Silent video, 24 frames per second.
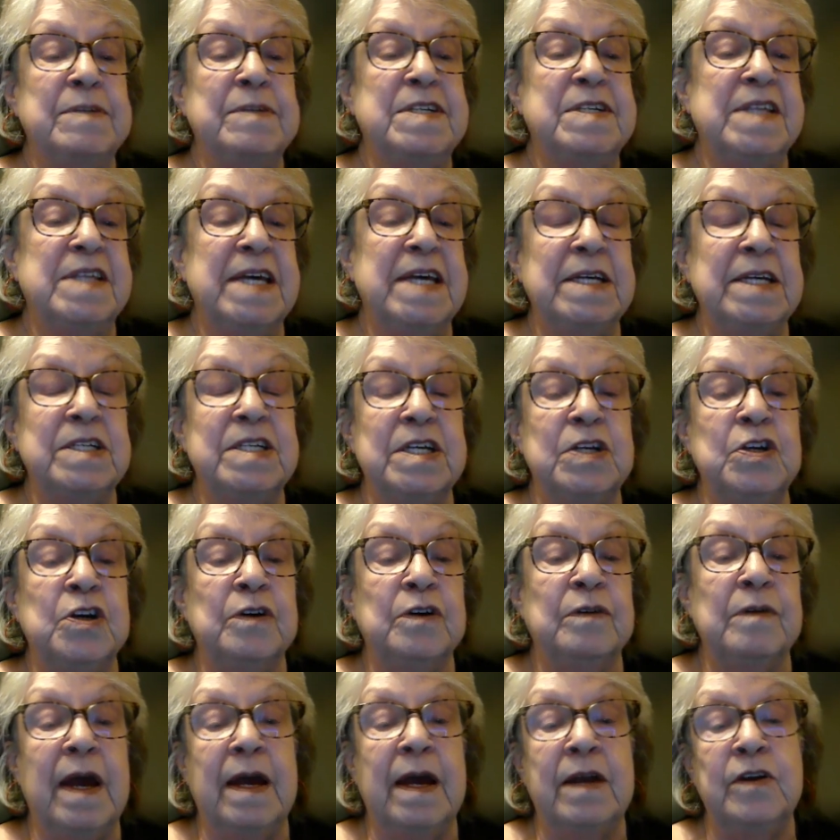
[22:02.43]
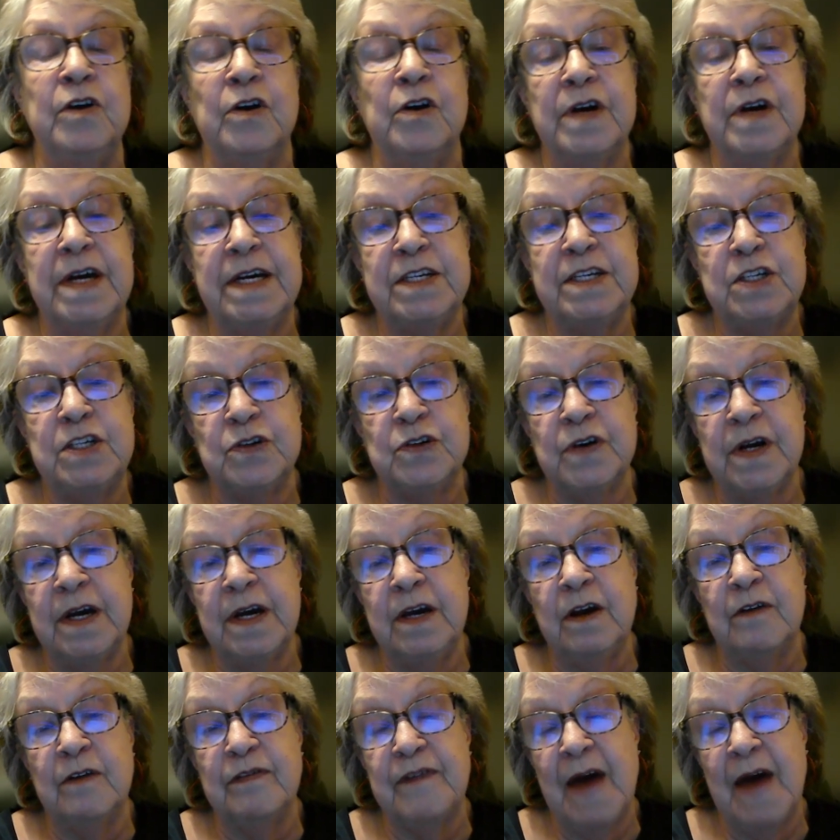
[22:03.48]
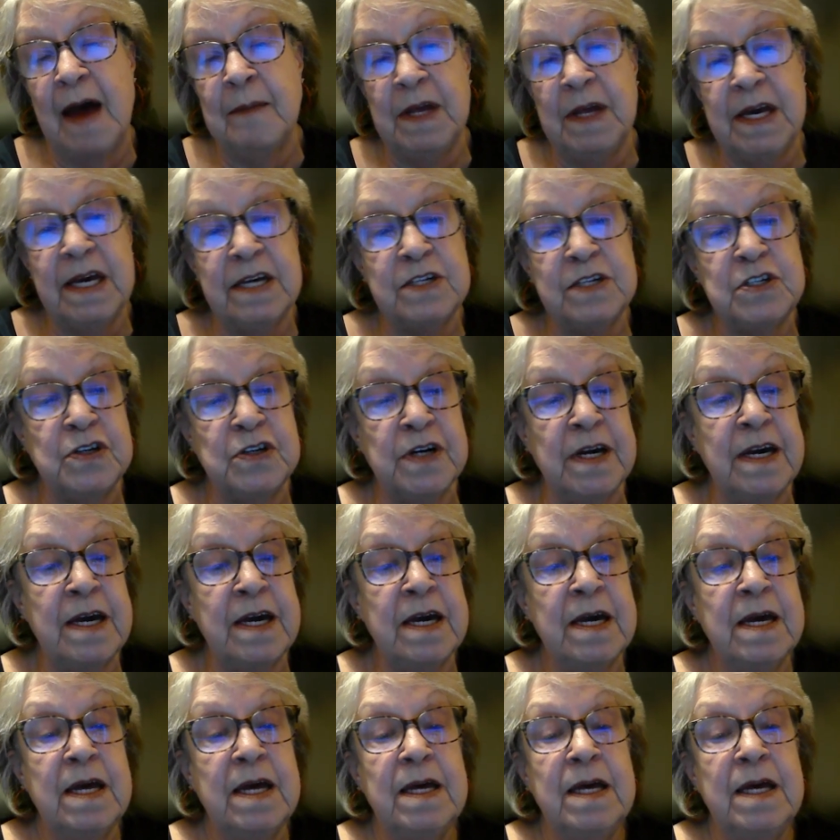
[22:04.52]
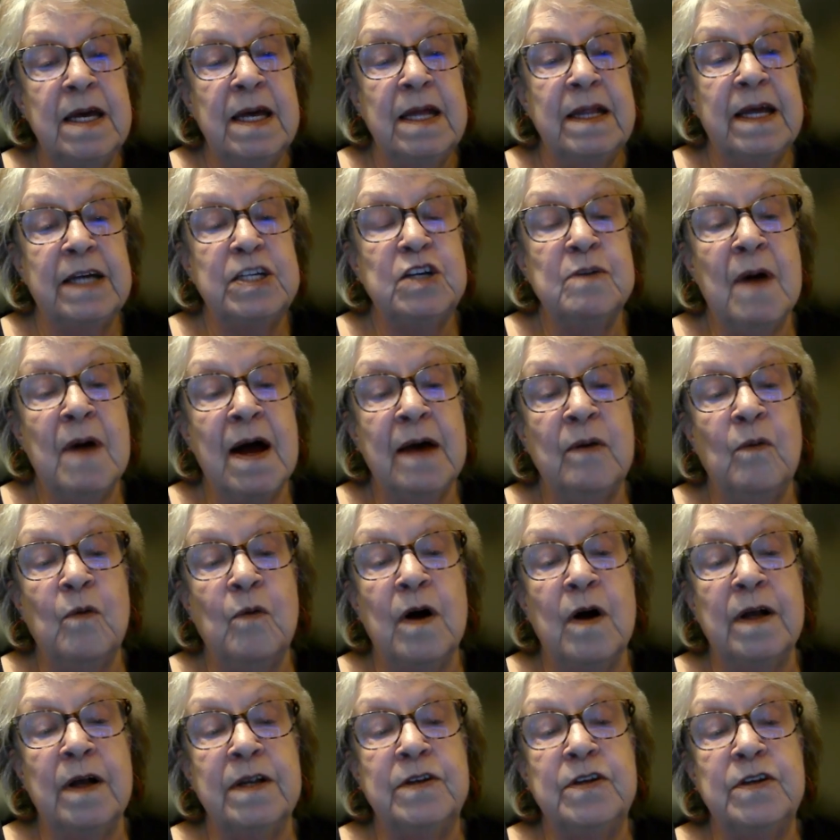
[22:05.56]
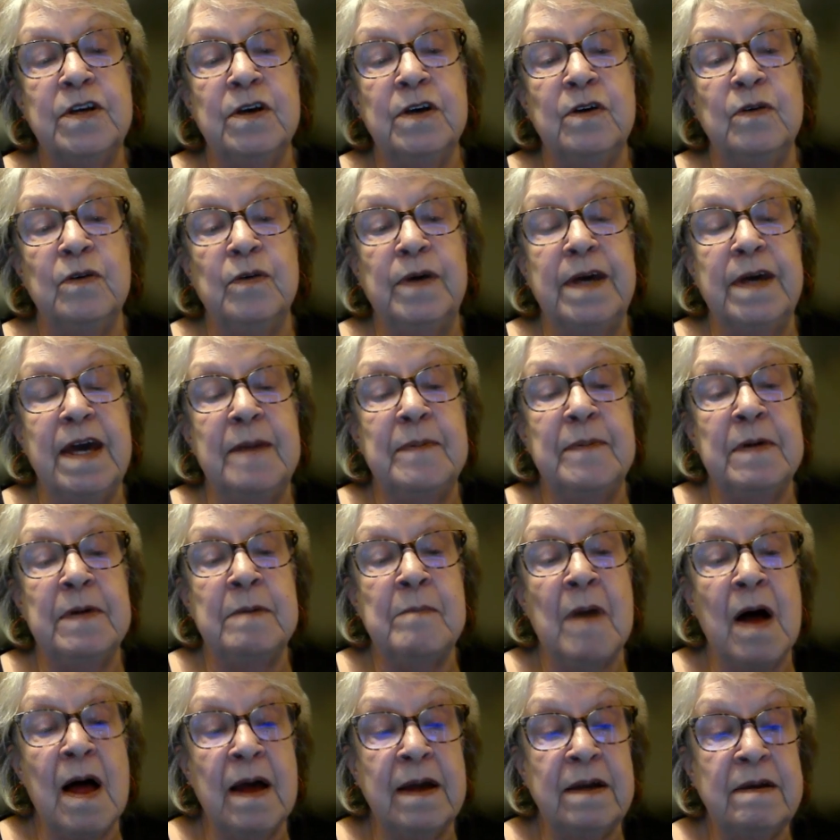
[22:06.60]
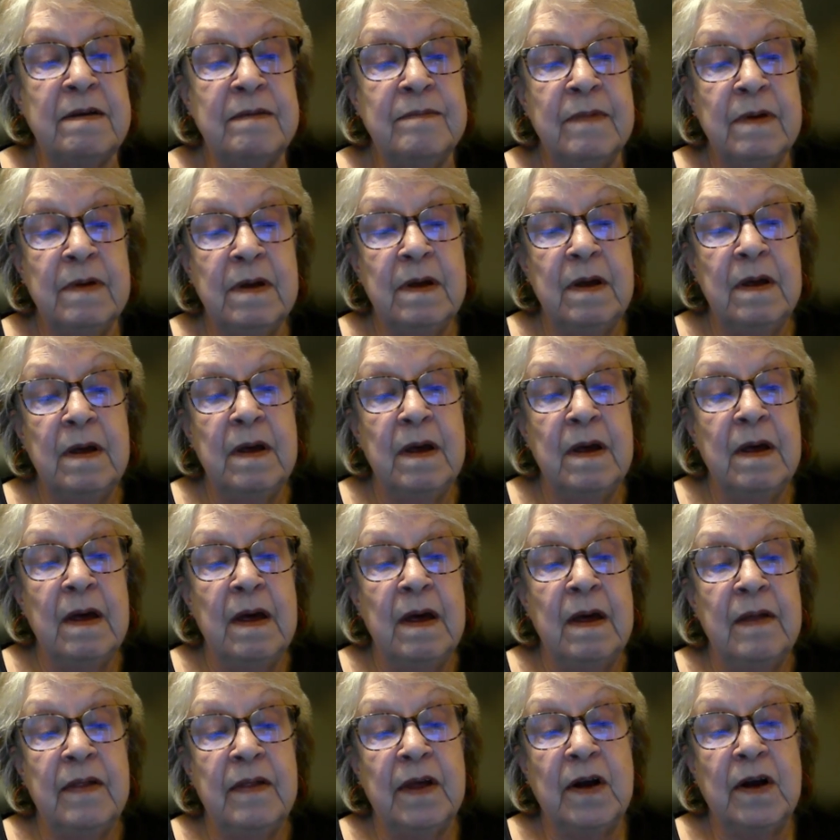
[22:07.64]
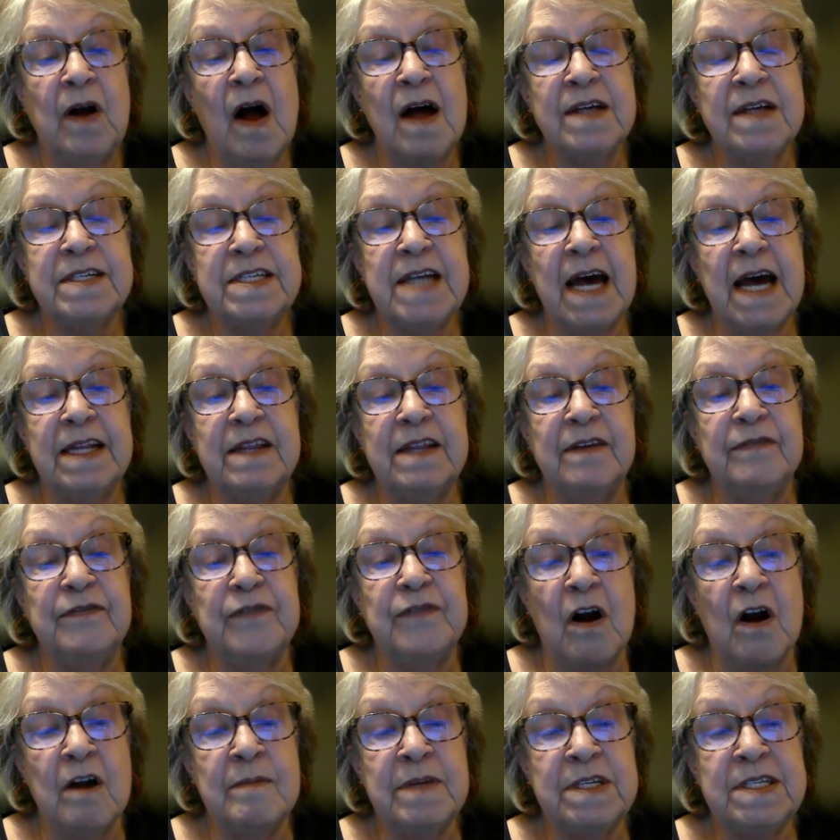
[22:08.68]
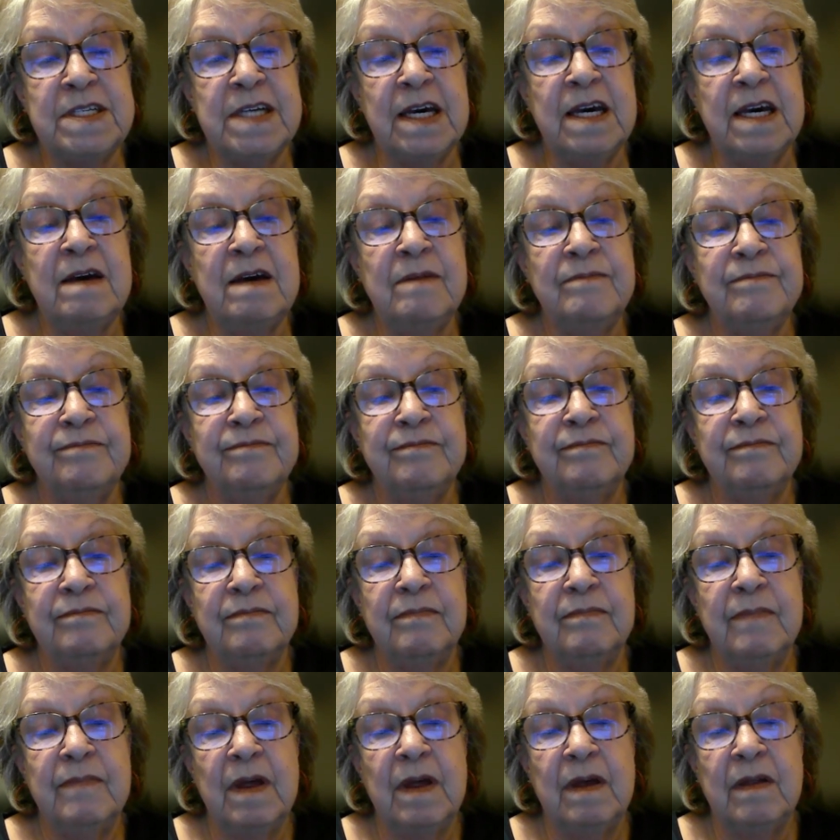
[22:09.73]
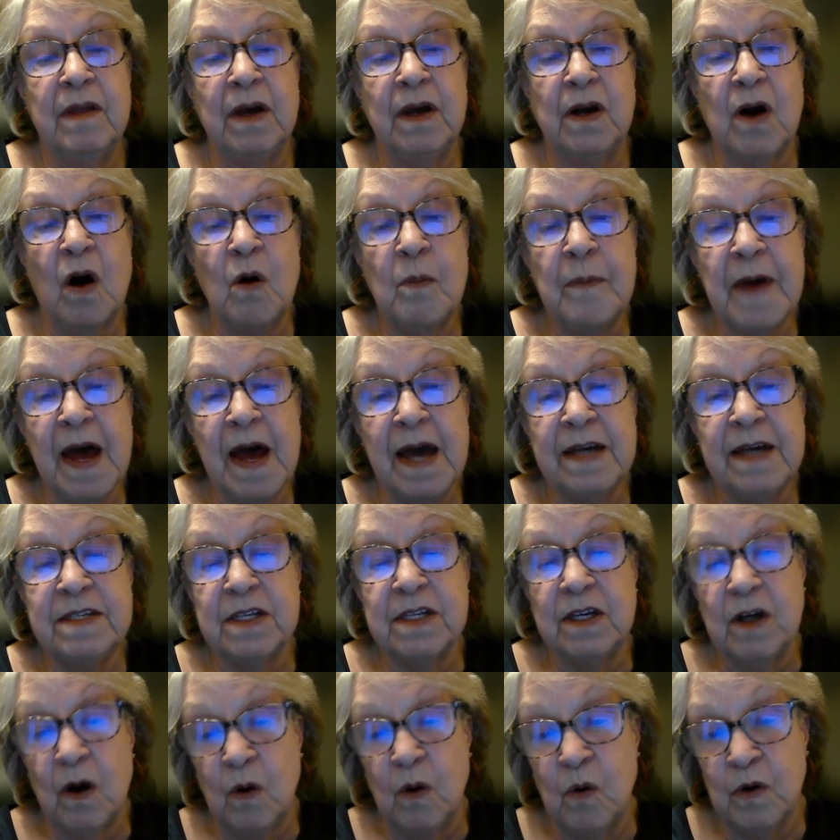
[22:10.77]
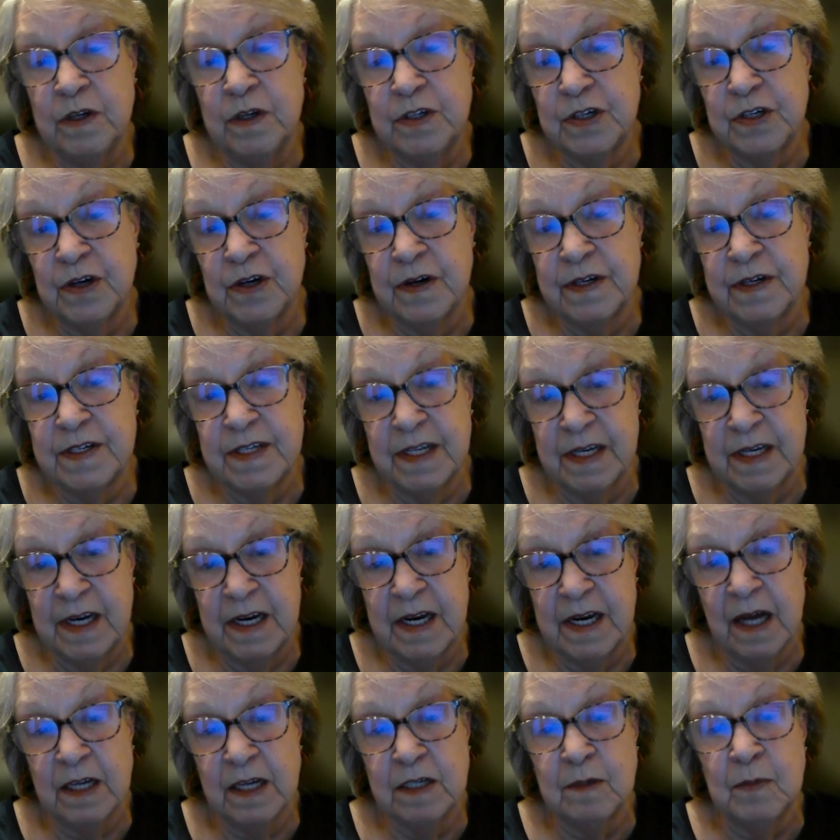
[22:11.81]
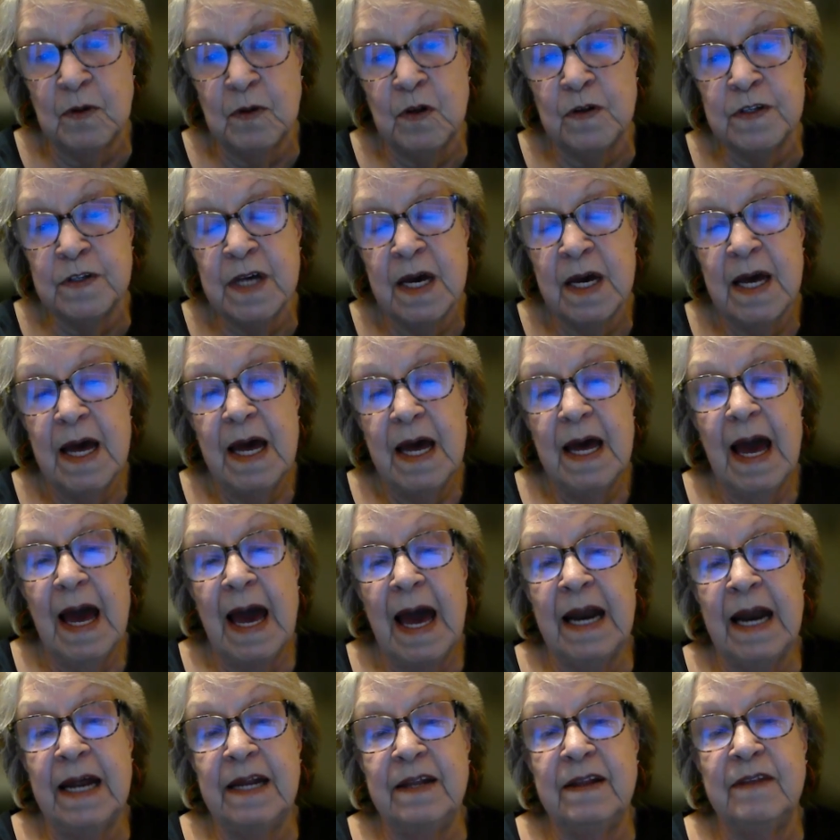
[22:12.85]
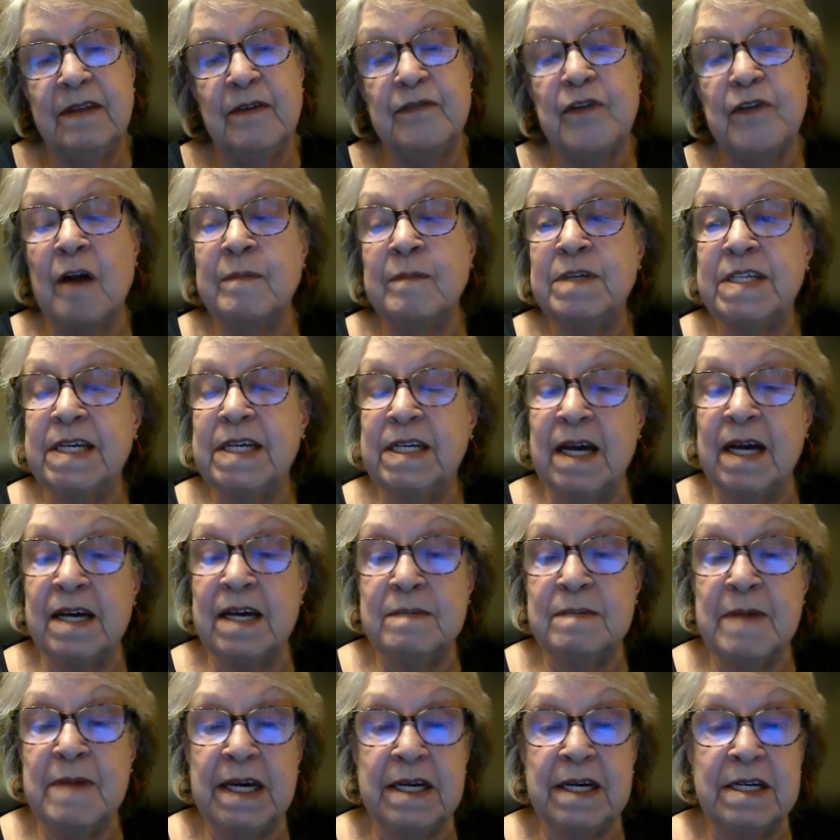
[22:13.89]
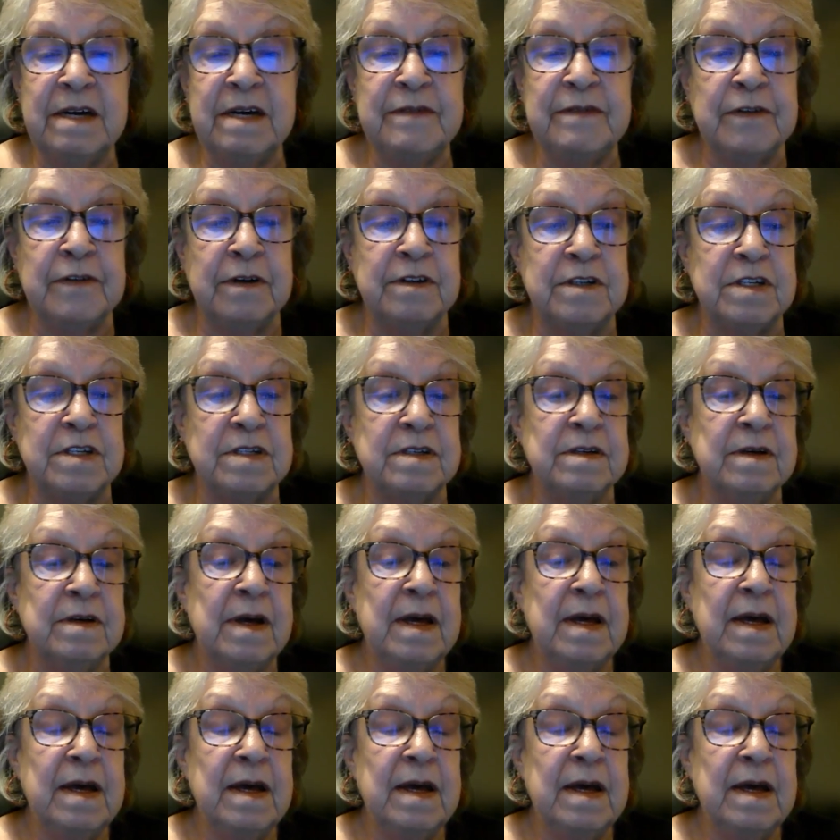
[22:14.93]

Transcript: things in your in your history, your family history, that you might want to keep in mind? The cost at the pharmacy, the copays, the co-insurance, the deductibles, and it, the pharmacy does make a difference